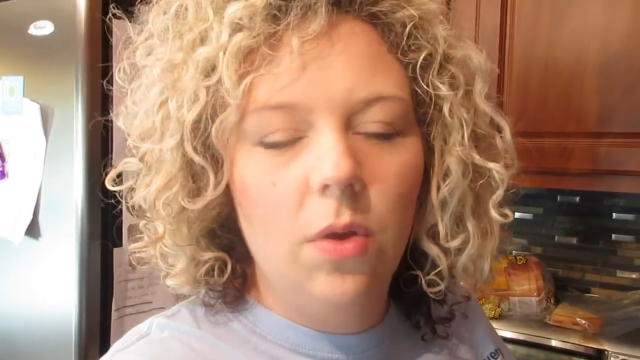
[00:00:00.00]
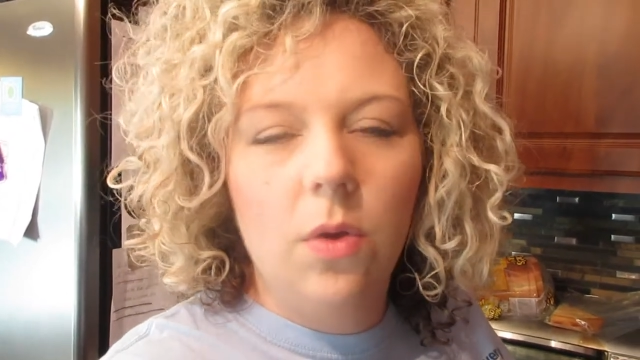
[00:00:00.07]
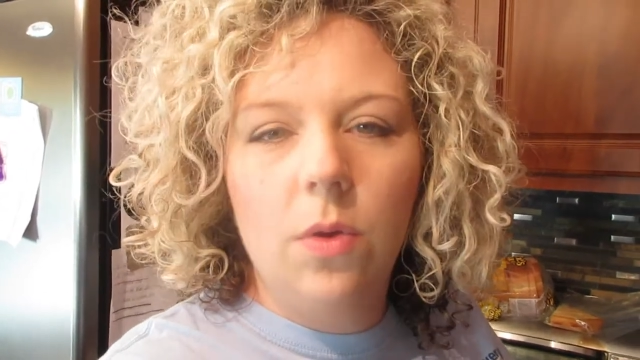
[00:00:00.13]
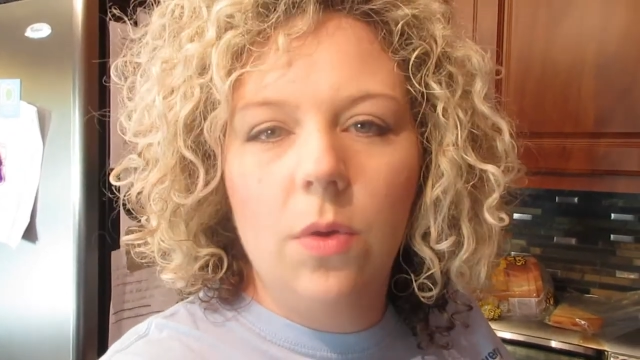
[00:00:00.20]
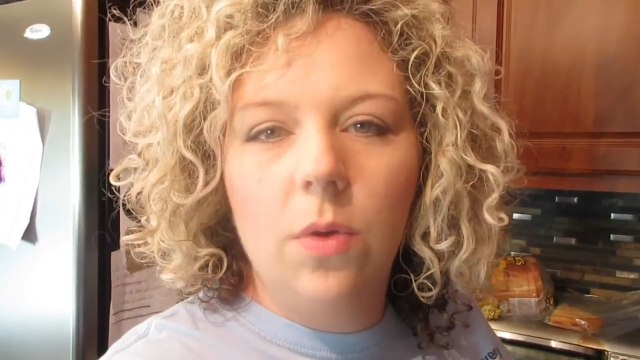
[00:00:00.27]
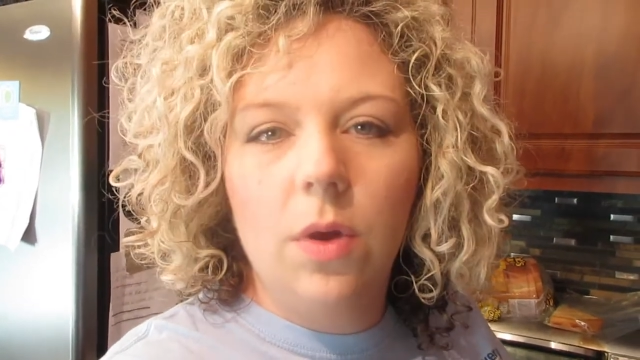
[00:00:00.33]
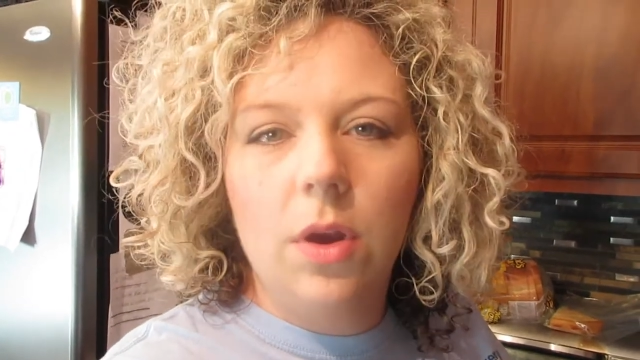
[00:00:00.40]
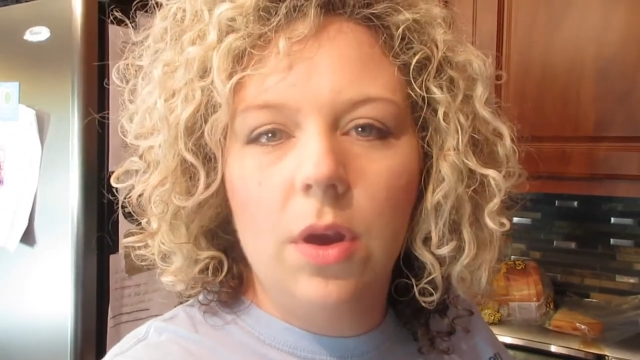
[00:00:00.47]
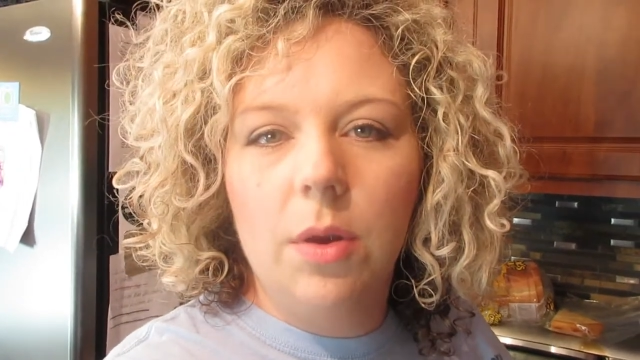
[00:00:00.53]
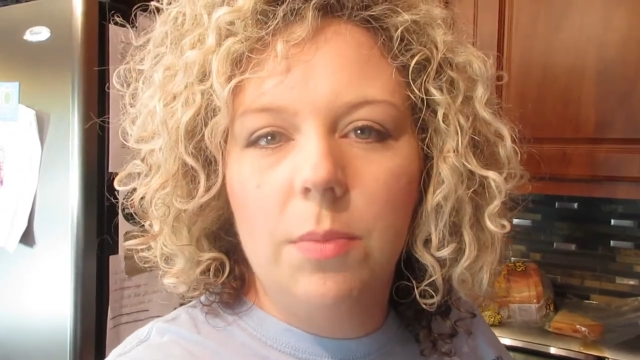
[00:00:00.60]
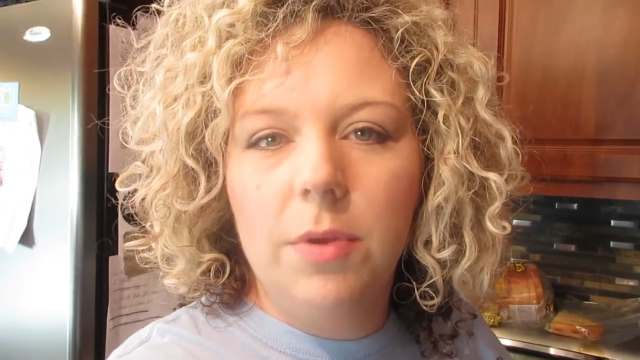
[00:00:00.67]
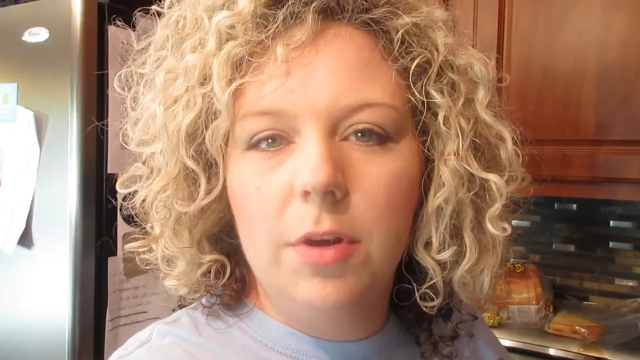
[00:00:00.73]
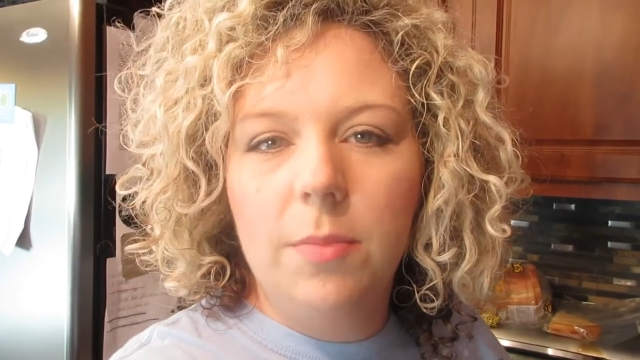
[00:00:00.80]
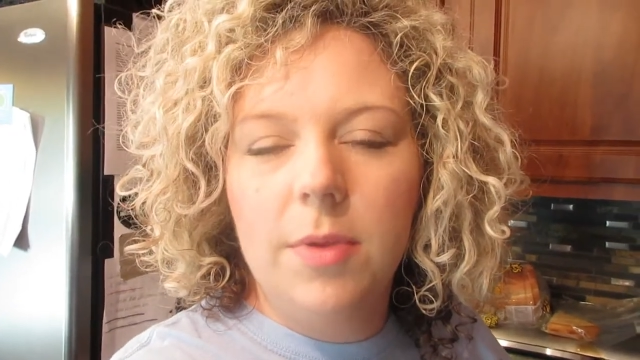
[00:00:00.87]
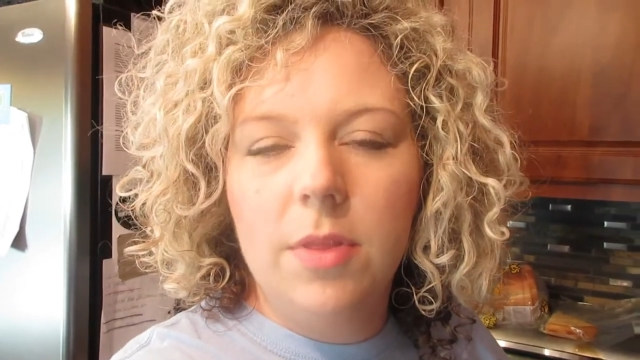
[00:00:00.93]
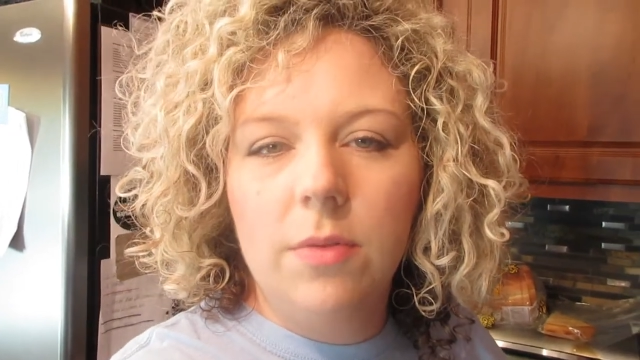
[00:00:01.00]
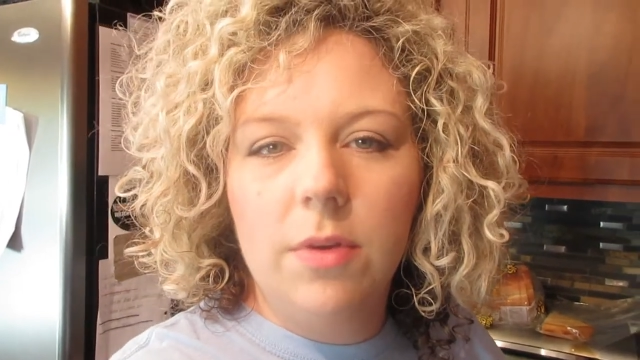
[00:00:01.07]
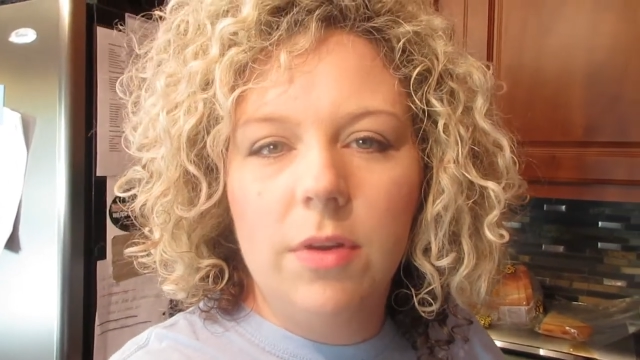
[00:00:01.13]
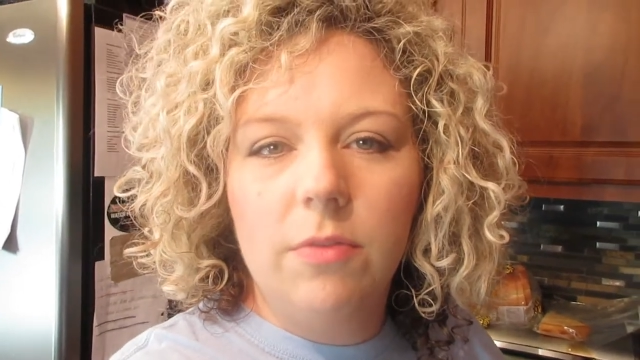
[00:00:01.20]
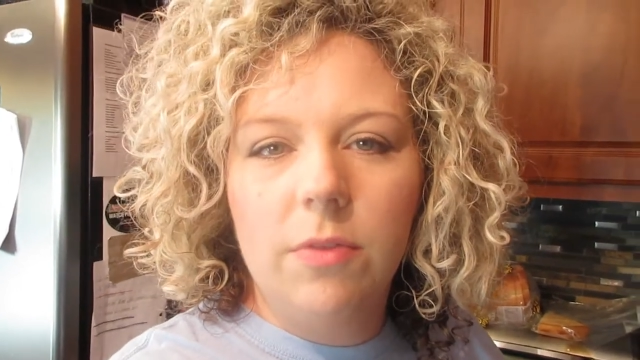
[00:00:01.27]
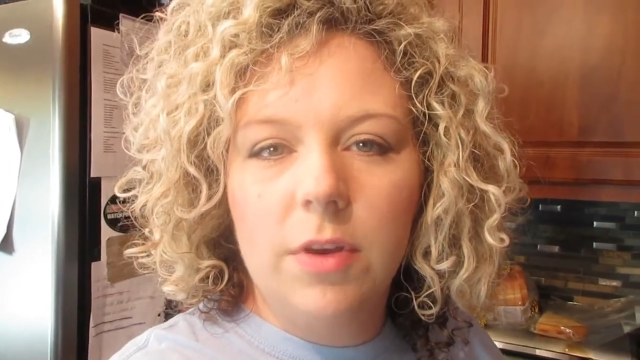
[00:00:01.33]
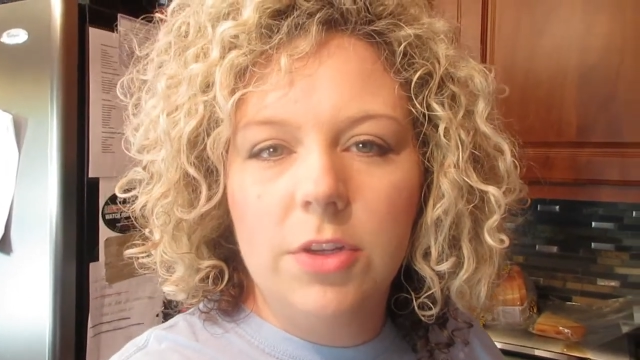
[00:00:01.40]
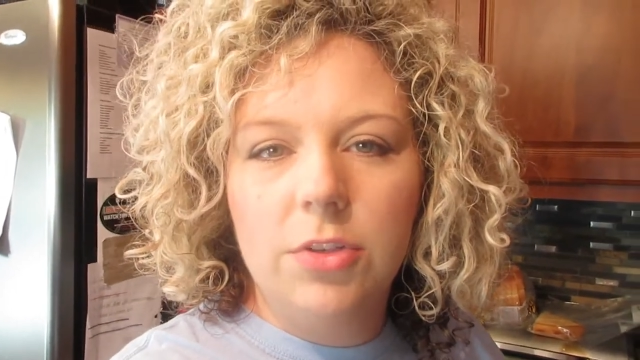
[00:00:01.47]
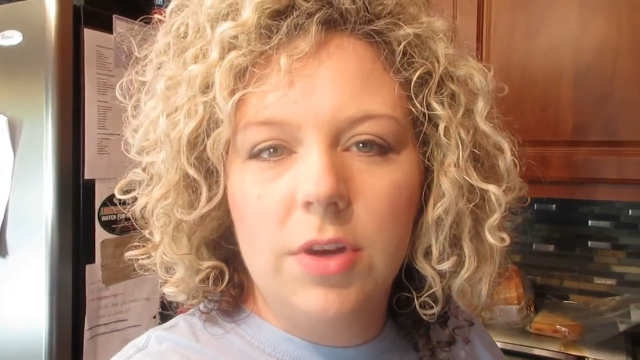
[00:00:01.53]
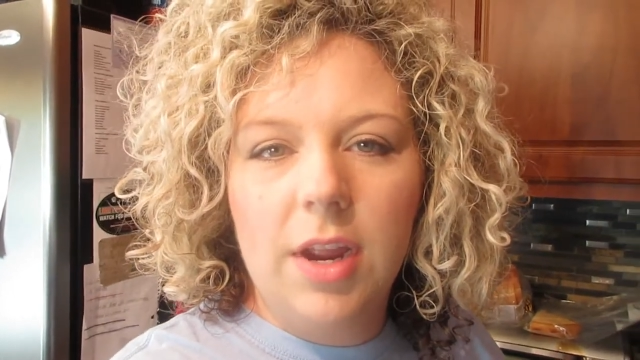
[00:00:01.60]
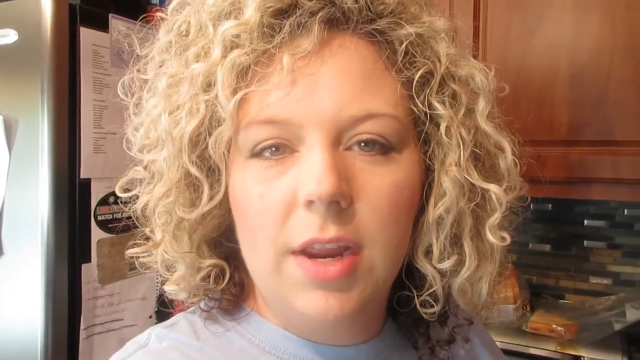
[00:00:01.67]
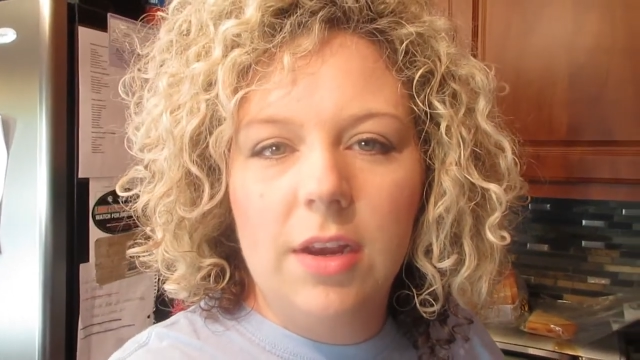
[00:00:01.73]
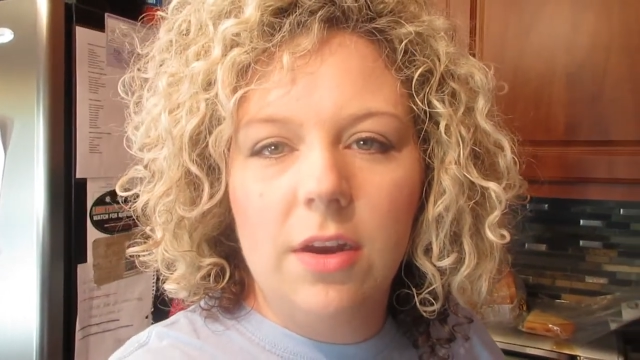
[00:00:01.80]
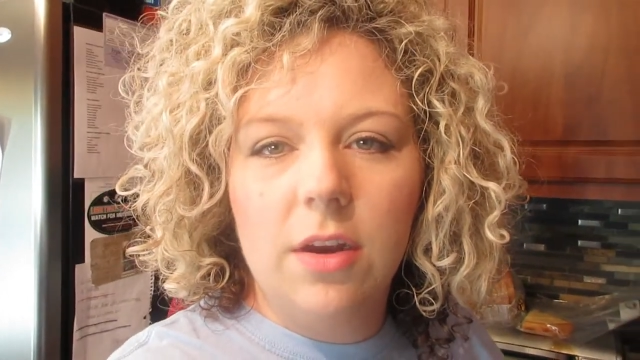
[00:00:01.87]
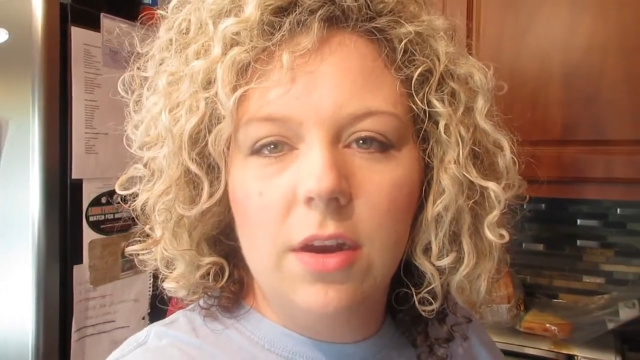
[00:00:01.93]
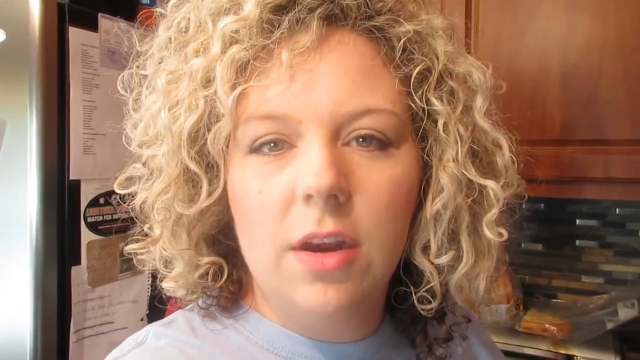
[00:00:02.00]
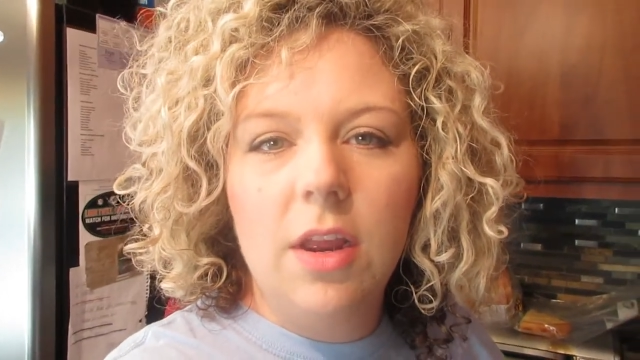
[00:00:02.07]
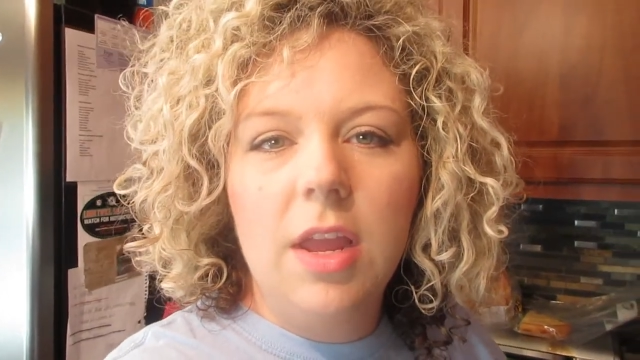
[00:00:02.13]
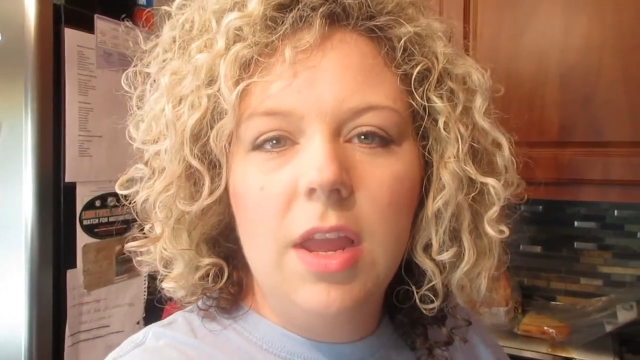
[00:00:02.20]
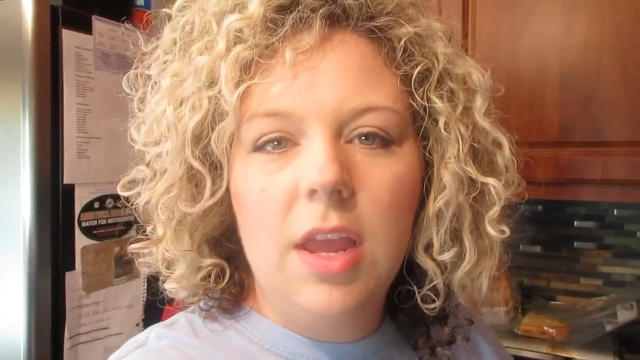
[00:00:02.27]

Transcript: or put them in the refrigerator.